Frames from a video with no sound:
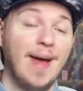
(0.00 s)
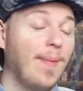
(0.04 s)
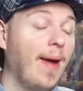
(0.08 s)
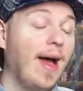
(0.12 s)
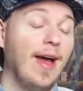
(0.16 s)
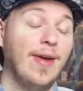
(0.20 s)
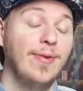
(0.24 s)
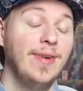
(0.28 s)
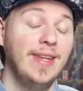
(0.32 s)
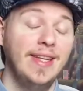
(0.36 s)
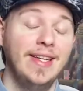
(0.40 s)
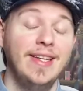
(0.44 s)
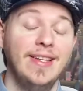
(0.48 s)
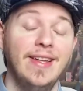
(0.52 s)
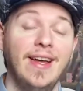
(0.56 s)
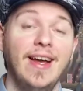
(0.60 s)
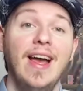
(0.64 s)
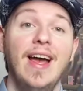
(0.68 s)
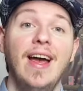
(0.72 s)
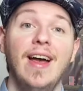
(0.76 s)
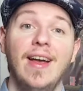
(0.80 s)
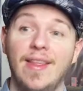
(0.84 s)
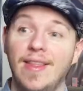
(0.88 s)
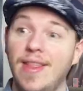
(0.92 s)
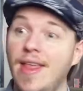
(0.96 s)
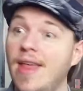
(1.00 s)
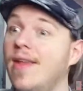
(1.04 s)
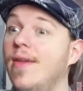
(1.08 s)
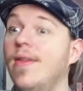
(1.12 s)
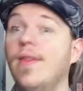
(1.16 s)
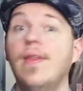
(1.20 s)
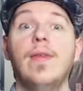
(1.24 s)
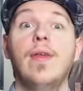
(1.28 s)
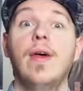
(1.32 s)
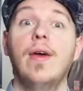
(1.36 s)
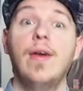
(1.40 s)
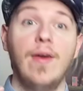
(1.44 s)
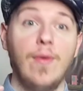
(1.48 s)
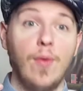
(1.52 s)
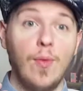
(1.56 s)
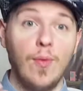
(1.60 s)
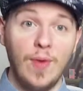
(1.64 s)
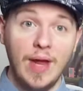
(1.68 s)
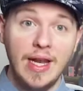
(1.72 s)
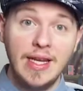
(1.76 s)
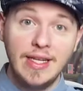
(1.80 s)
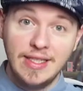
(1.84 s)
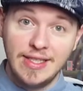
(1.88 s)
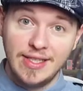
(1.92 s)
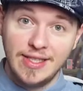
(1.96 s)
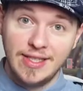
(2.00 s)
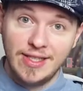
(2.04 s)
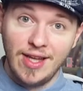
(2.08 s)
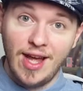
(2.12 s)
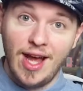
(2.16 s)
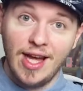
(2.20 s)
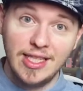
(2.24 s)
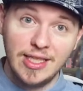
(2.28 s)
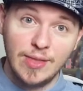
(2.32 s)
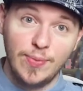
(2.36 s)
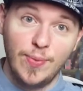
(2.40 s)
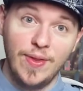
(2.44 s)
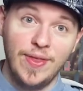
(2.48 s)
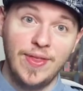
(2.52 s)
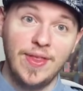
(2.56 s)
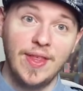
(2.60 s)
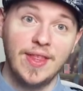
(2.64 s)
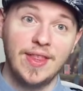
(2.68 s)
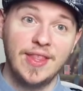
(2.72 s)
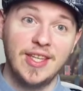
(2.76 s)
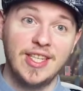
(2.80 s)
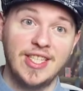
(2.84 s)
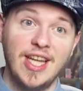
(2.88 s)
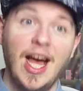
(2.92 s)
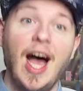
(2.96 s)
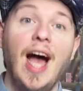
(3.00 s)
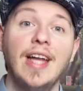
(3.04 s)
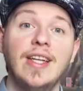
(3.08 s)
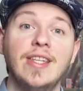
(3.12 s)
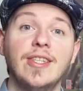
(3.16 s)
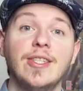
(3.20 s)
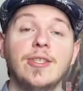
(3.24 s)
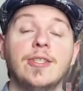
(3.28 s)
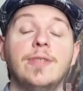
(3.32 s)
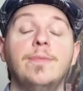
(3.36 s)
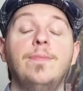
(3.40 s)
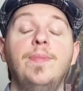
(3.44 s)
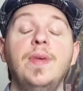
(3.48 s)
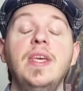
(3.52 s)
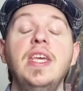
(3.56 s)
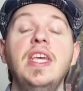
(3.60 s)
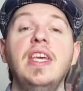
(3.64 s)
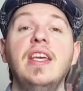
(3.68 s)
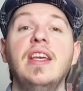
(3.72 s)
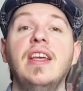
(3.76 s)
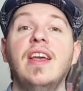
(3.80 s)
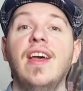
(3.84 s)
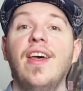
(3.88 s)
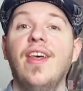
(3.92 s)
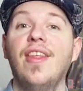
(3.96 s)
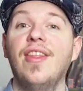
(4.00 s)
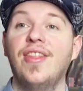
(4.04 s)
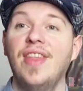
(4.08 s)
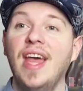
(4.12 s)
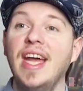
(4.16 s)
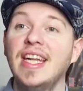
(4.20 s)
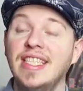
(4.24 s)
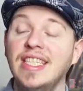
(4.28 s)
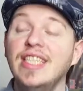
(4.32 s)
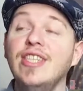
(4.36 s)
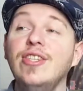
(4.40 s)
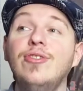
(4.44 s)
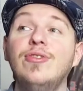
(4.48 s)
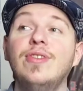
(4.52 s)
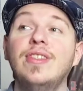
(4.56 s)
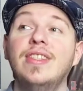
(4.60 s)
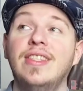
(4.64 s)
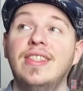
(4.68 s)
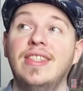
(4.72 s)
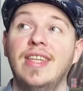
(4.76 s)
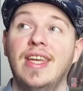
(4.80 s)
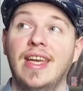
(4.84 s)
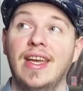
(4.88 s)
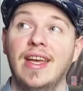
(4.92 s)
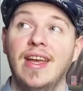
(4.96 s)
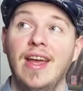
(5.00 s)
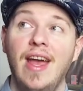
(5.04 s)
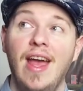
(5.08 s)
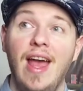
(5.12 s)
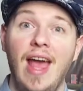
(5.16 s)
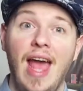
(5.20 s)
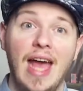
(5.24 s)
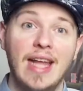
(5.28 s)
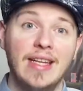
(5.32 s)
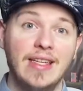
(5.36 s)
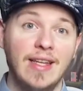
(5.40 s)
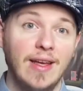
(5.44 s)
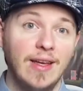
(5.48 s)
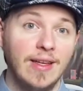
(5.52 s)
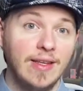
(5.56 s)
I really love when it starts with the titles being that interesting and